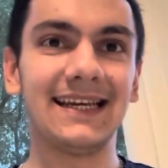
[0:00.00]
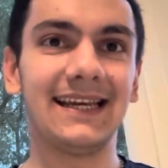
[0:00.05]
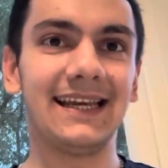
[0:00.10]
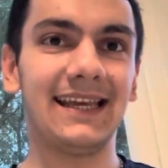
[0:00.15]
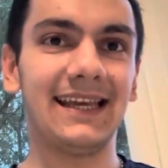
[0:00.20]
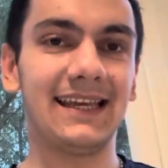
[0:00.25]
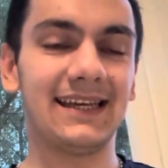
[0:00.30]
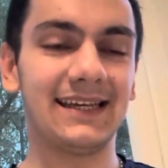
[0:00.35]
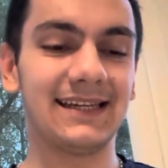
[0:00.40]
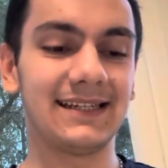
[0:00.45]

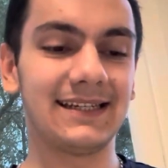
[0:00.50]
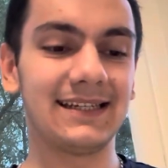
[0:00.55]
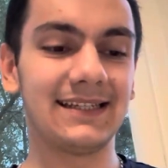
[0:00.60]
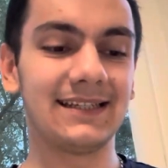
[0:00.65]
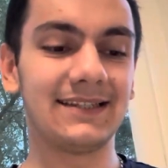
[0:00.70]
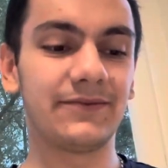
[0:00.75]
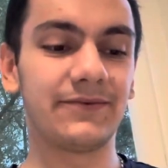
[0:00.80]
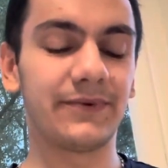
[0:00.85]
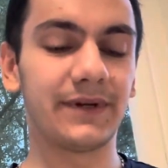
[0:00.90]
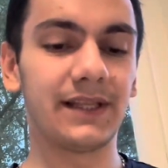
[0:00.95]

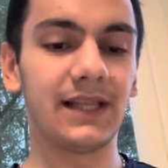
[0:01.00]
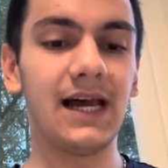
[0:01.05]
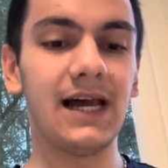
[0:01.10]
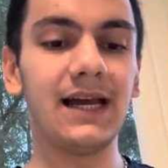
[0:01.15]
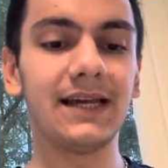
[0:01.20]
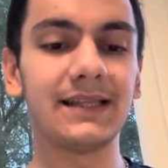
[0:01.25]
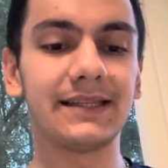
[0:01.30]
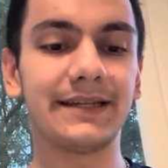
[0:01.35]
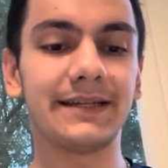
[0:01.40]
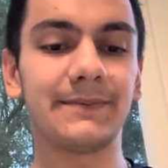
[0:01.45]
and rely
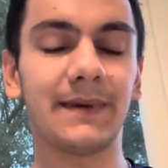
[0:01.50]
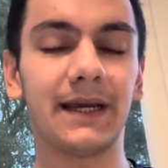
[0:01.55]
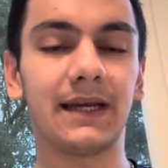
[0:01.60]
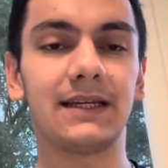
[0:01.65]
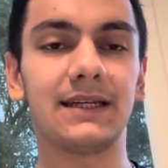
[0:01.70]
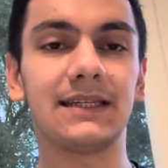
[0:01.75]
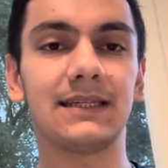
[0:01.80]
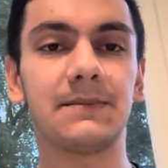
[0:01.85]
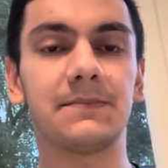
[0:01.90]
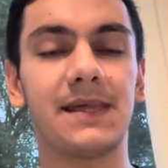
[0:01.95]
on this
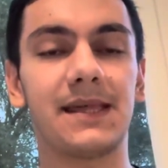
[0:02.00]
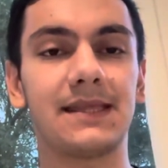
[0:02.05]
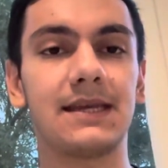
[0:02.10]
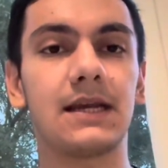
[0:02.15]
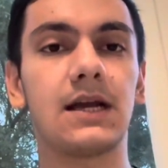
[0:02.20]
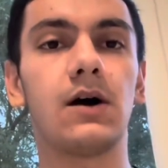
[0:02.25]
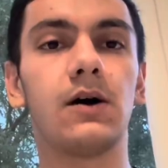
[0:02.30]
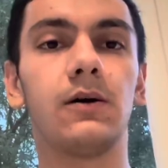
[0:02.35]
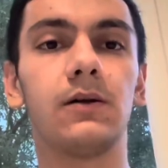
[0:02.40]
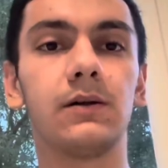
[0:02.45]
mechanism that they
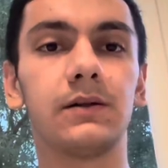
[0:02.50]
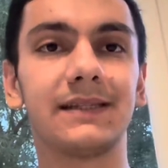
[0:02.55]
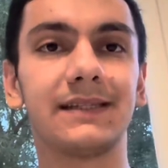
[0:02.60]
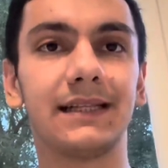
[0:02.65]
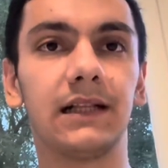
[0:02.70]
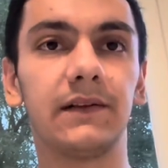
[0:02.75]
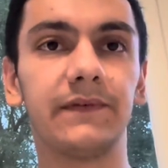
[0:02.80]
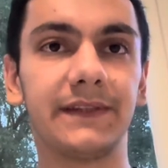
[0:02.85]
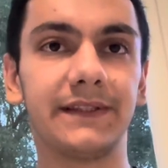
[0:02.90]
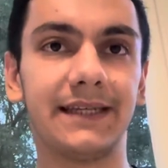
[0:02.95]
call
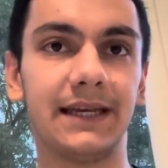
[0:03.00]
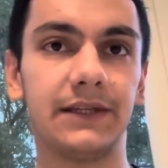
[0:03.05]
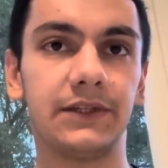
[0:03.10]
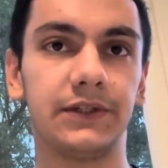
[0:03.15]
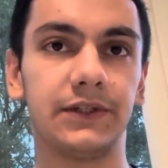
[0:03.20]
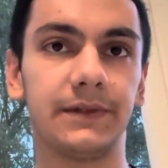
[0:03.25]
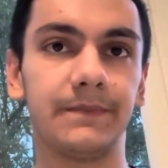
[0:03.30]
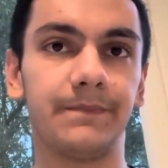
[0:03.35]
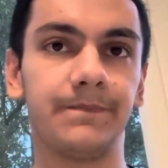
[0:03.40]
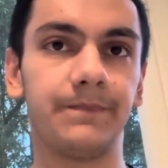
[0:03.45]

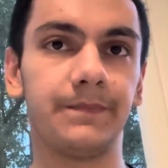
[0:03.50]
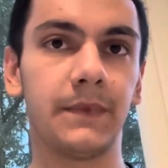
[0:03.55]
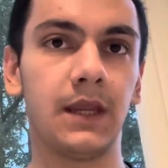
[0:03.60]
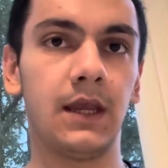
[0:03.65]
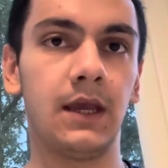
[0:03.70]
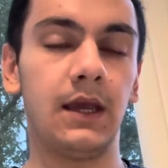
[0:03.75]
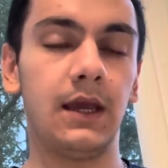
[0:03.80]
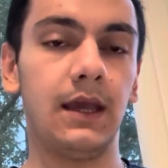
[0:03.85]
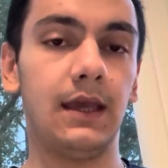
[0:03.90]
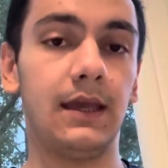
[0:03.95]
self-attention.
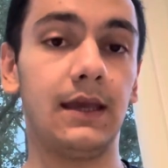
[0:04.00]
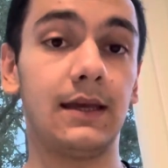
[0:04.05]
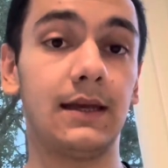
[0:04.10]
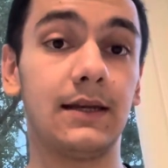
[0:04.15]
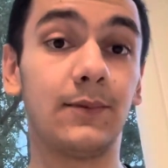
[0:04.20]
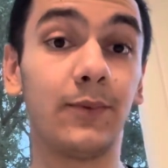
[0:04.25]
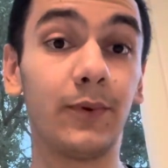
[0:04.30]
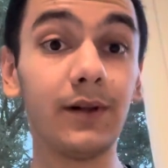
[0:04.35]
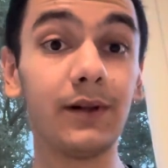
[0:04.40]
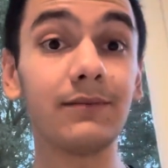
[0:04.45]

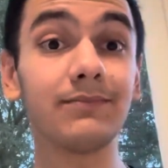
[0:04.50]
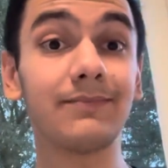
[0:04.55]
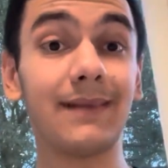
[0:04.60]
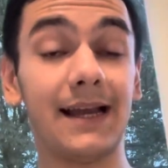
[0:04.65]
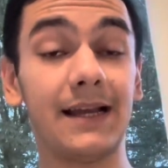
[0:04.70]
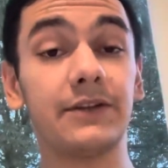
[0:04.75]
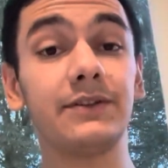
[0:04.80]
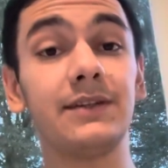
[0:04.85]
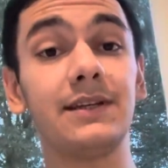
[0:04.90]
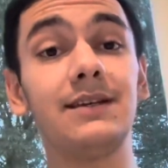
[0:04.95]
And
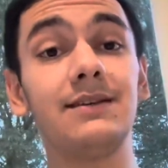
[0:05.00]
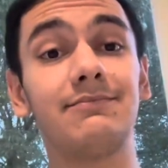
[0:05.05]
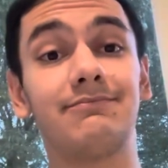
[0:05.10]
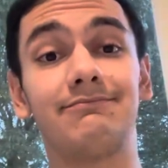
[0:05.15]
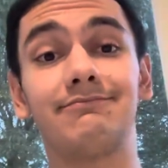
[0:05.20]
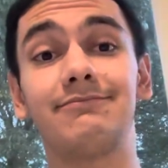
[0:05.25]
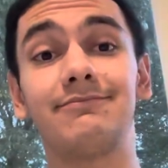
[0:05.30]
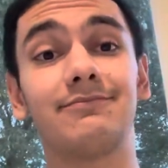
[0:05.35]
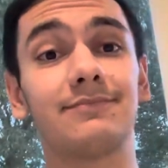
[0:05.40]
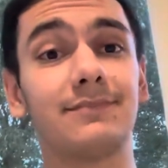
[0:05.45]

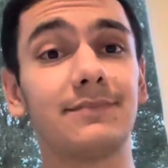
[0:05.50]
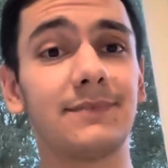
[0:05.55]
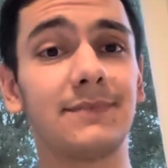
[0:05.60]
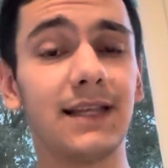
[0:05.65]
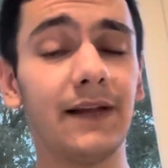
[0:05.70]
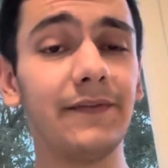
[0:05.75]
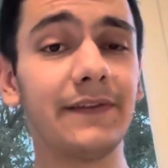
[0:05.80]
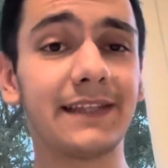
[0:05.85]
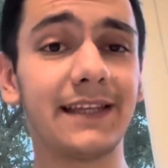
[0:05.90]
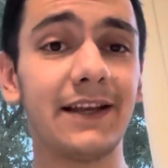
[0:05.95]

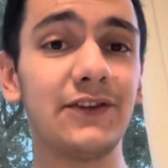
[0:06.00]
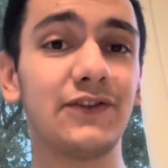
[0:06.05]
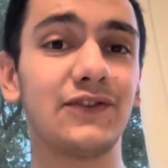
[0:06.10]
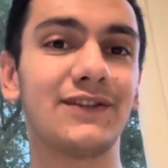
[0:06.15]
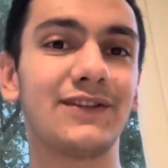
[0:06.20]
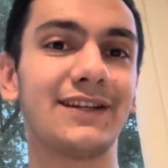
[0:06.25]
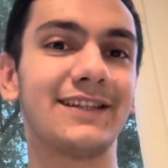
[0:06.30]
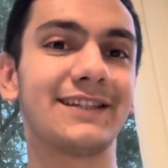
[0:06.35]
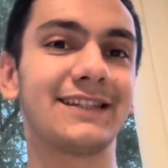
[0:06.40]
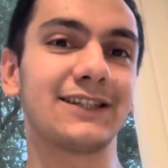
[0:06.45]

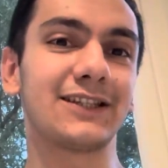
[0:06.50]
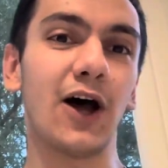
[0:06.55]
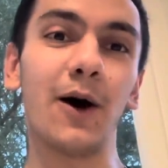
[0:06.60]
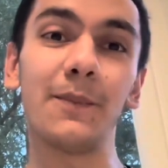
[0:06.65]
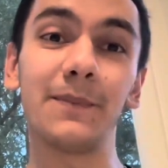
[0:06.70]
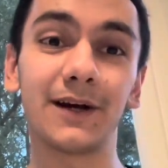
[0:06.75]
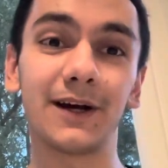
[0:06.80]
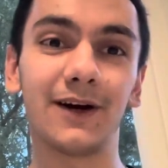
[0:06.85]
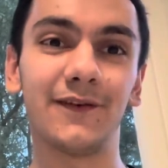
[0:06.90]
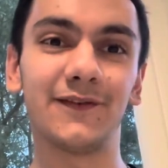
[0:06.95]
self-attention is the
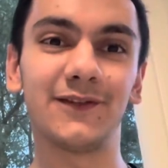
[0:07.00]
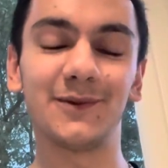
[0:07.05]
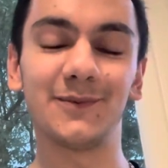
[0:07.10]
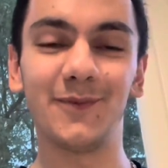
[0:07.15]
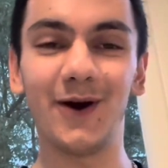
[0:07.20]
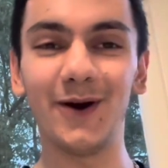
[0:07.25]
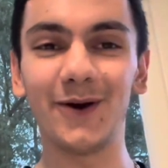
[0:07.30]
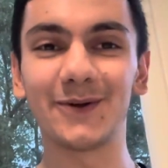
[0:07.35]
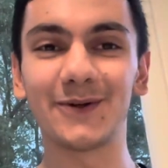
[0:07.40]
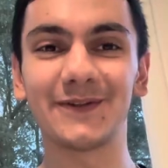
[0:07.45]
topic of
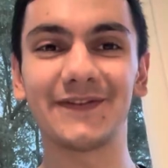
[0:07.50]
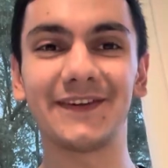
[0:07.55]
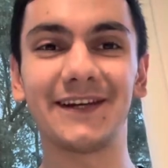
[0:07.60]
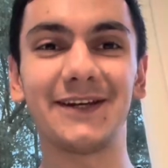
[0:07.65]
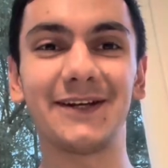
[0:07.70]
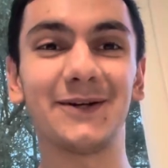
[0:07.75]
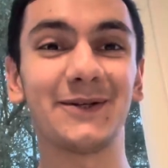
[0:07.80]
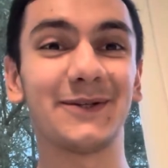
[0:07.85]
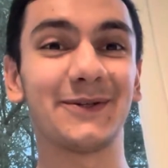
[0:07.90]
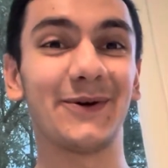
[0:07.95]
tomorrow's
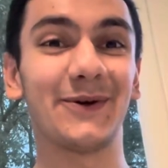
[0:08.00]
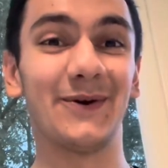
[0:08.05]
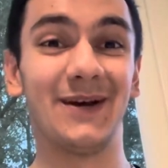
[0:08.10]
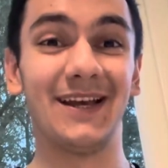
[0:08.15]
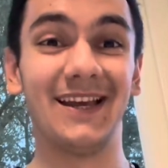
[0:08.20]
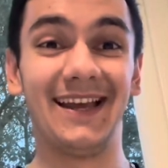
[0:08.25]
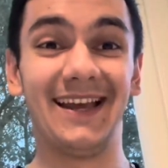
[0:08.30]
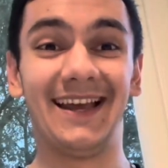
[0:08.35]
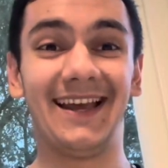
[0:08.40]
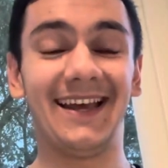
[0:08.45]
video, so
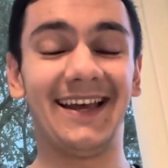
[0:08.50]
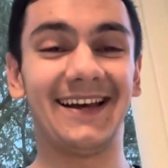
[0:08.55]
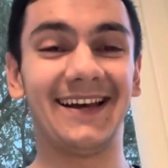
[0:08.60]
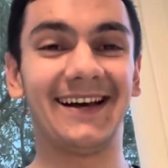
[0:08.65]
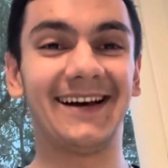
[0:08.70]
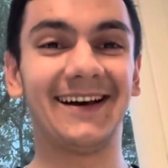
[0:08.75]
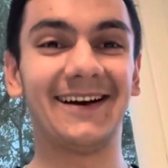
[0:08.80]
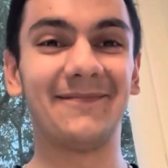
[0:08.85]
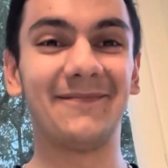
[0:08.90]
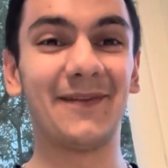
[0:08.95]

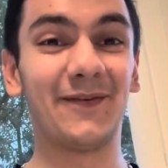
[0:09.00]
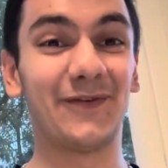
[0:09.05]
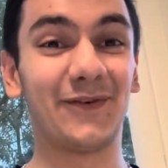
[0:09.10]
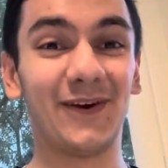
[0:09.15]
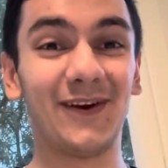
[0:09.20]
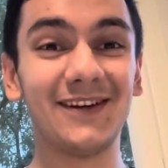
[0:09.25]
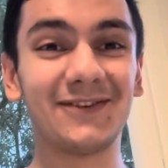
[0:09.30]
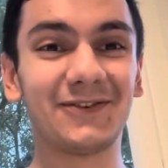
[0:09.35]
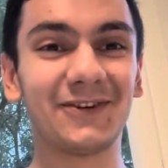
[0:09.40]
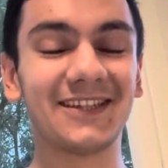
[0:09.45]
if you're
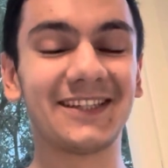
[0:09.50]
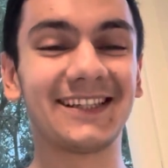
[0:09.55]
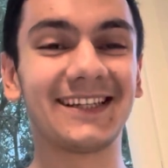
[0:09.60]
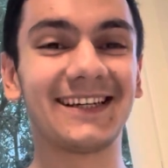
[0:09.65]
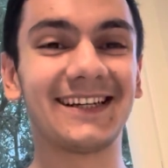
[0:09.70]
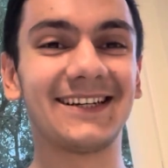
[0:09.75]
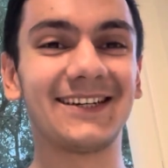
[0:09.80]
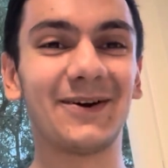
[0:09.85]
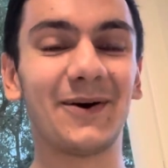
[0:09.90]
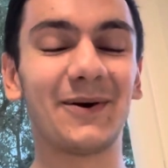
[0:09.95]
interested
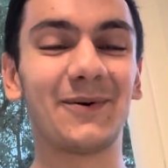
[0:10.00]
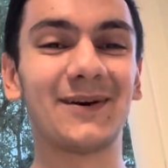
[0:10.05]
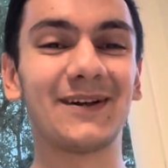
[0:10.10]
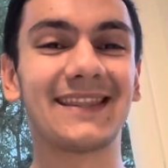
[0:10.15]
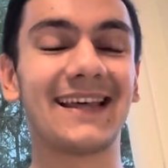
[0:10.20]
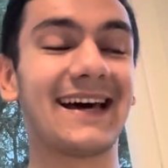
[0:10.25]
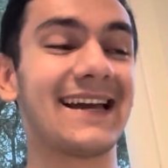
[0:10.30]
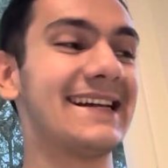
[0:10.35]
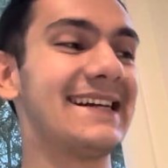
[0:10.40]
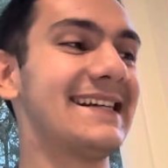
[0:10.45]
in knowing what
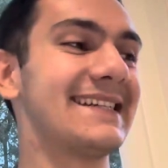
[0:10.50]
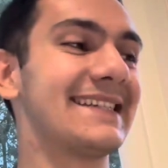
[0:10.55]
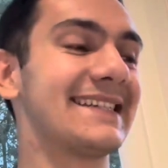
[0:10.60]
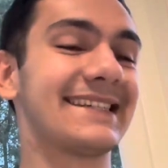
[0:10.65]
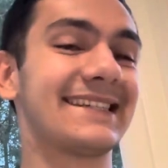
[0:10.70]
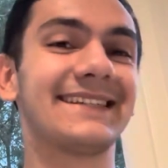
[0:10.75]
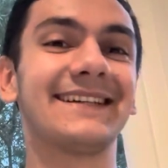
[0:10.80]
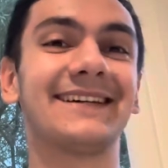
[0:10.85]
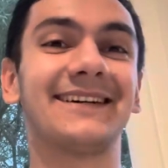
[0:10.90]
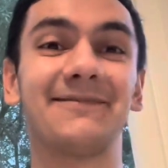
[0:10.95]
that
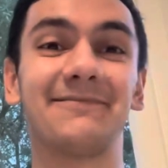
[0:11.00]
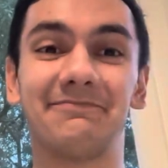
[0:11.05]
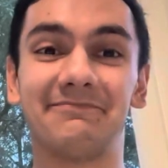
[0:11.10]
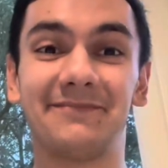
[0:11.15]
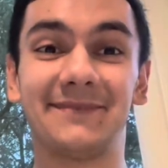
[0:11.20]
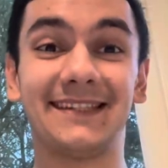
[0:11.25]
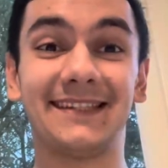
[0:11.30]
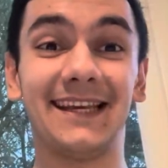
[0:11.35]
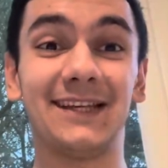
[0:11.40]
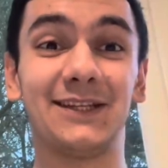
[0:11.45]
is,
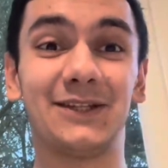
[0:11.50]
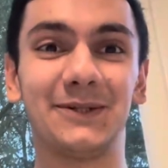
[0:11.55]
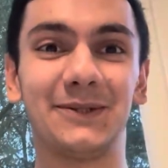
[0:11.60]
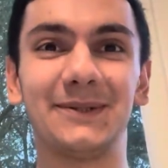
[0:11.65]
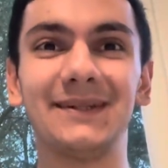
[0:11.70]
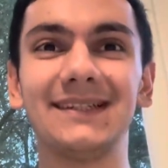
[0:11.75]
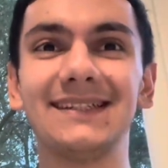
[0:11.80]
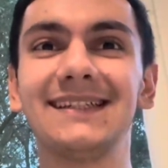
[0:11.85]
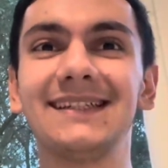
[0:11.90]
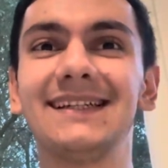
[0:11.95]
stay
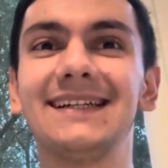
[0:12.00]
tuned.